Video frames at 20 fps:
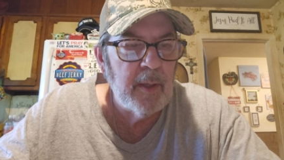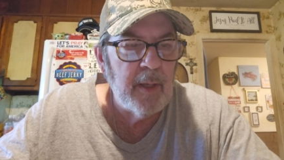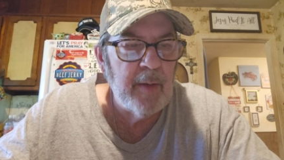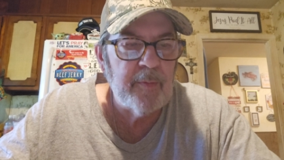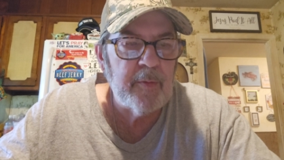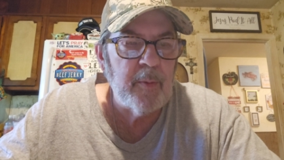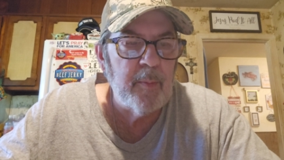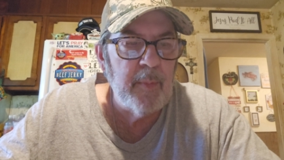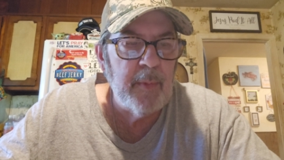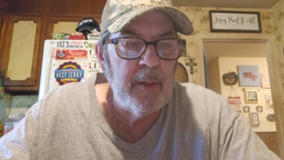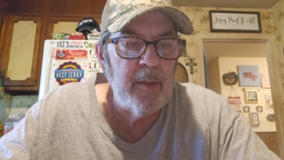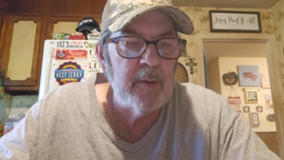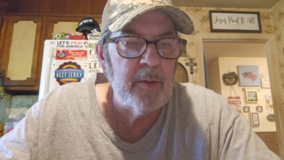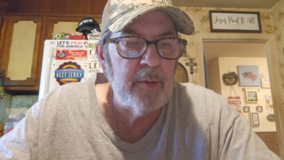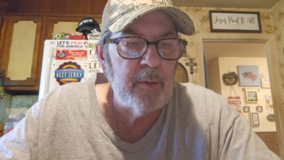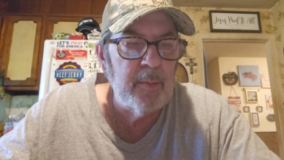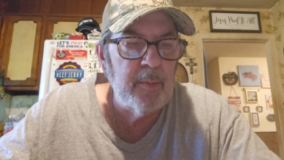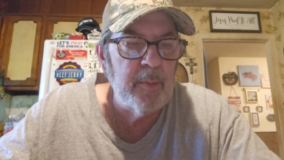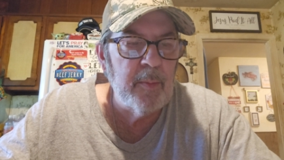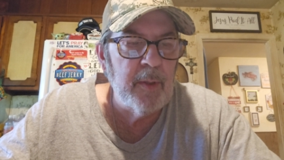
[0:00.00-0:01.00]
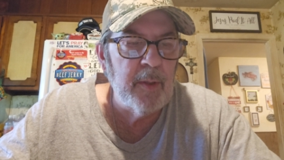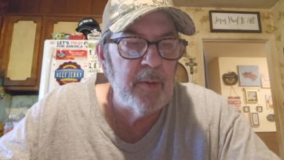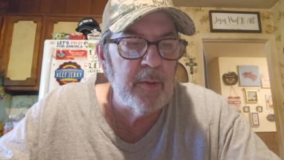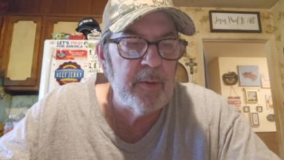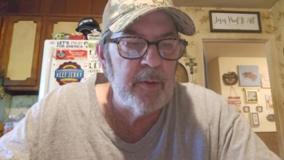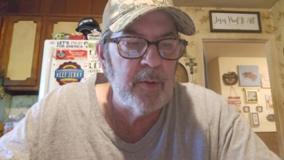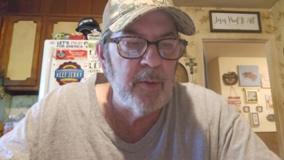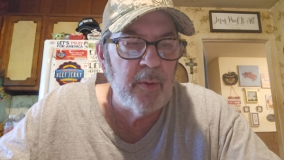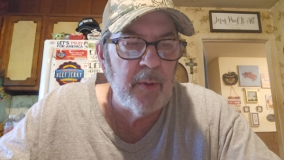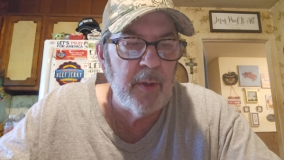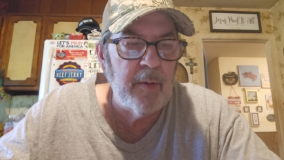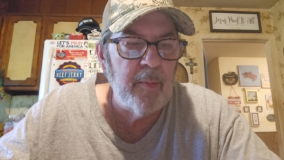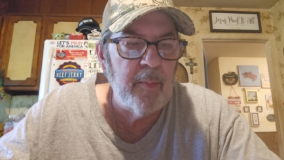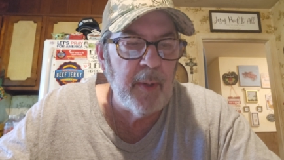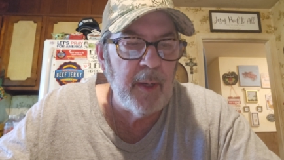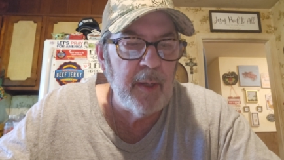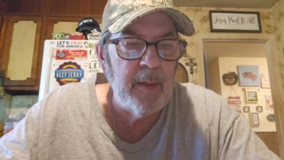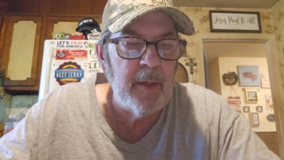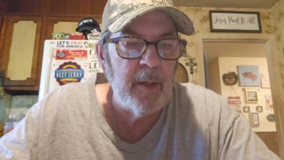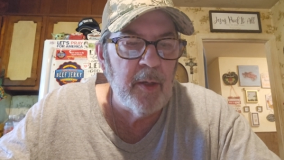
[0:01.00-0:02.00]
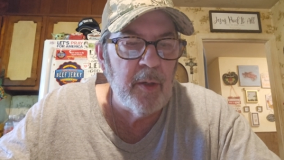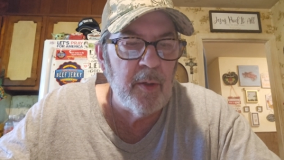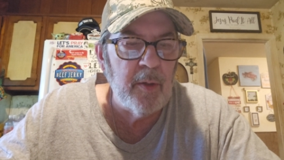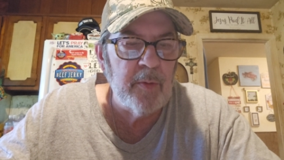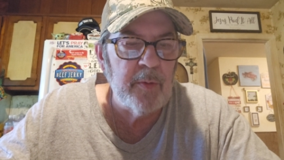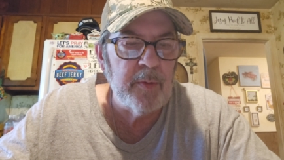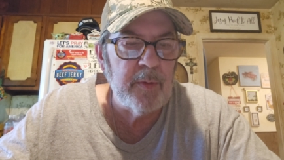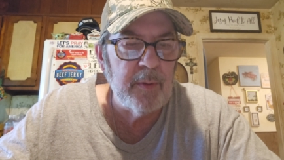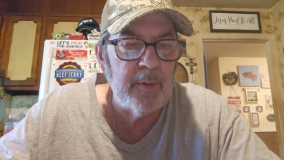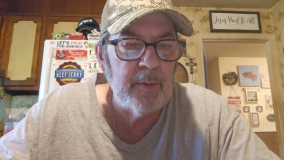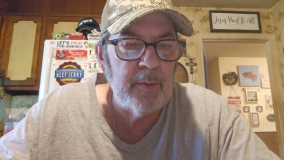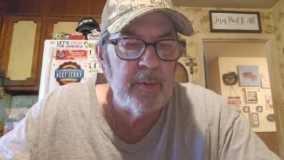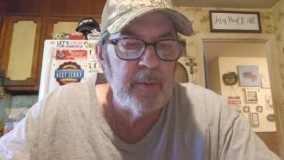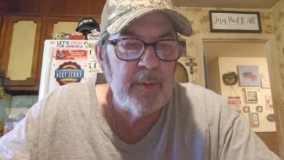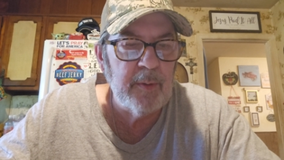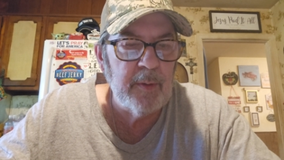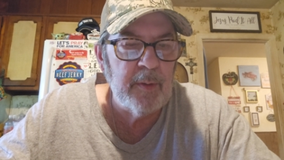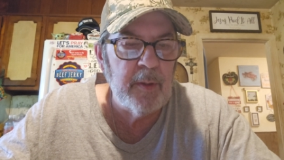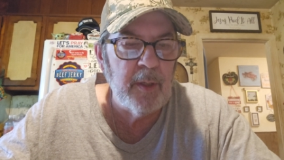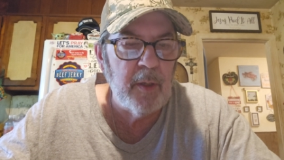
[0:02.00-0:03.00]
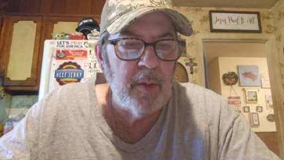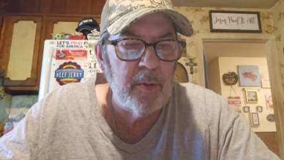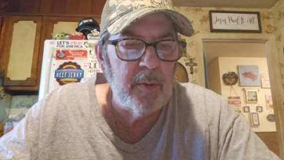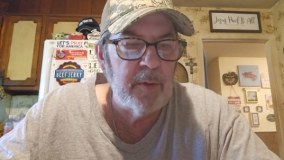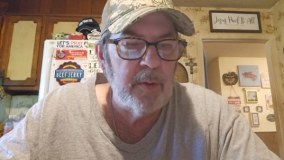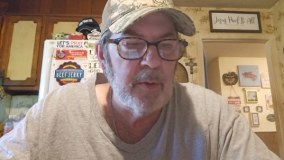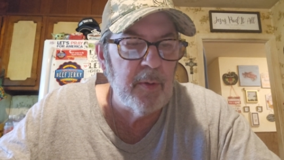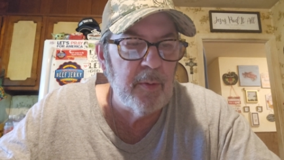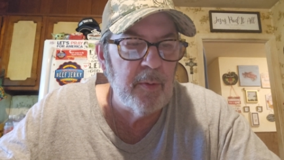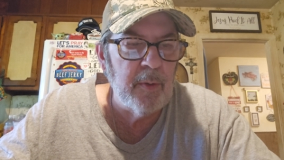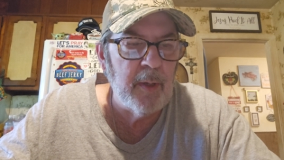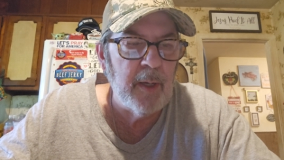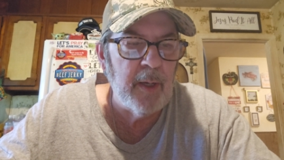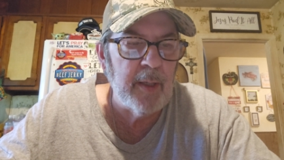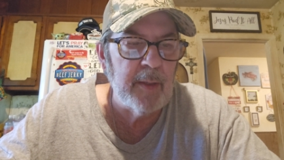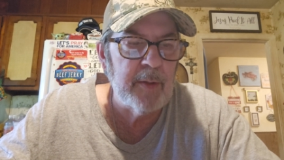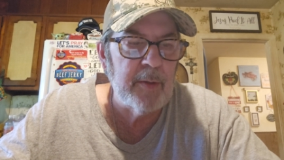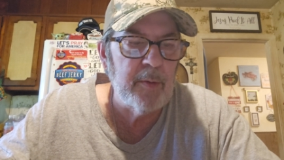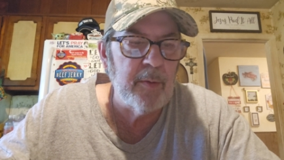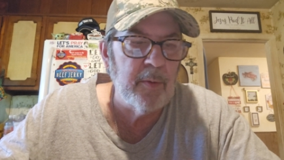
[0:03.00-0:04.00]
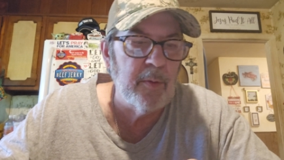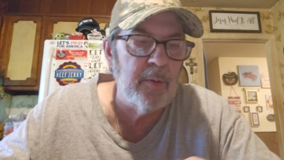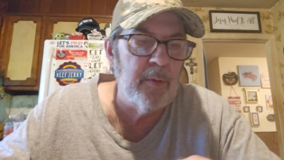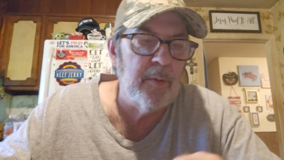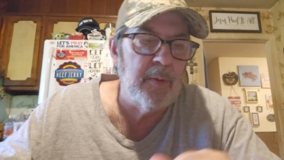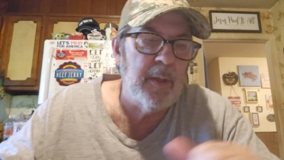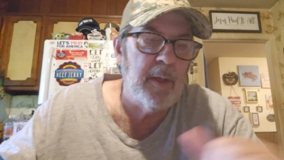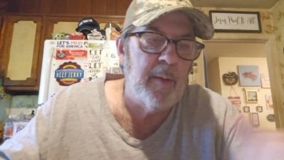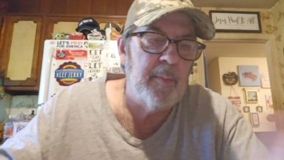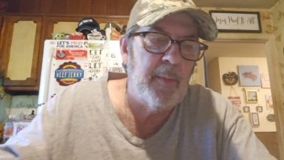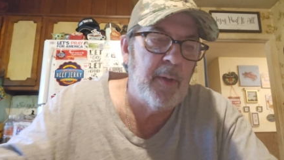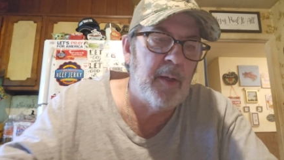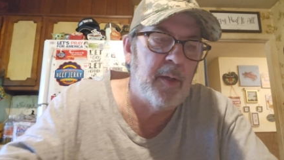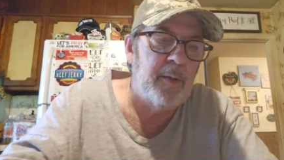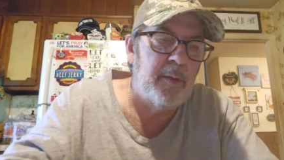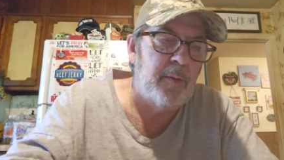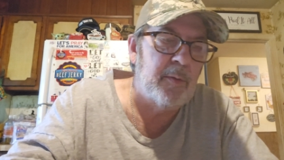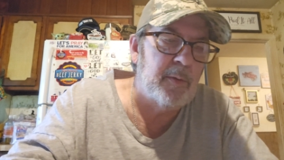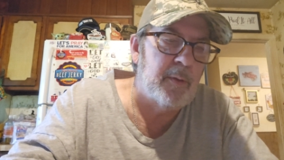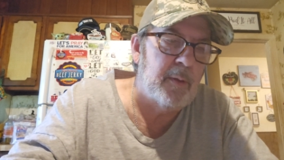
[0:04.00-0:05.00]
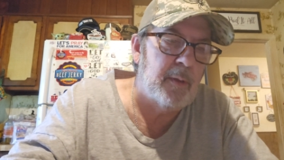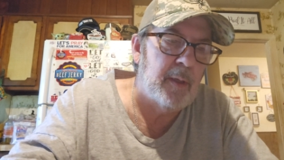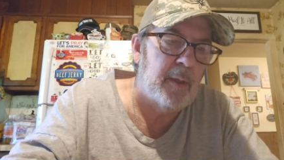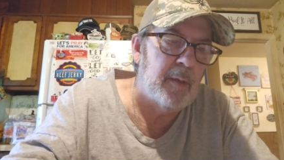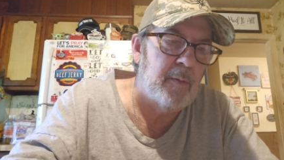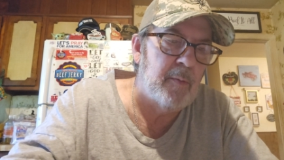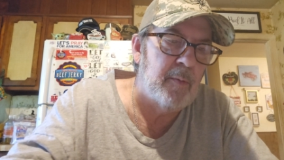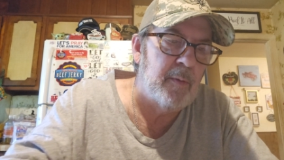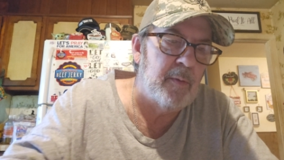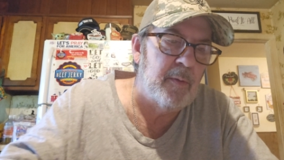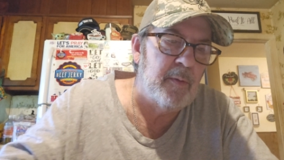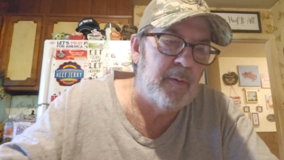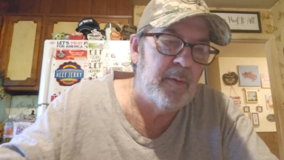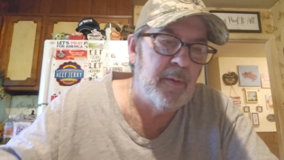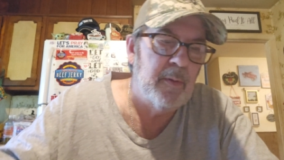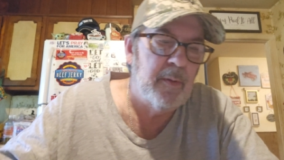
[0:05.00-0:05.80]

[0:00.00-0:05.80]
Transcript: After middle middle school, everybody knows you go to high school. I'm not using that one.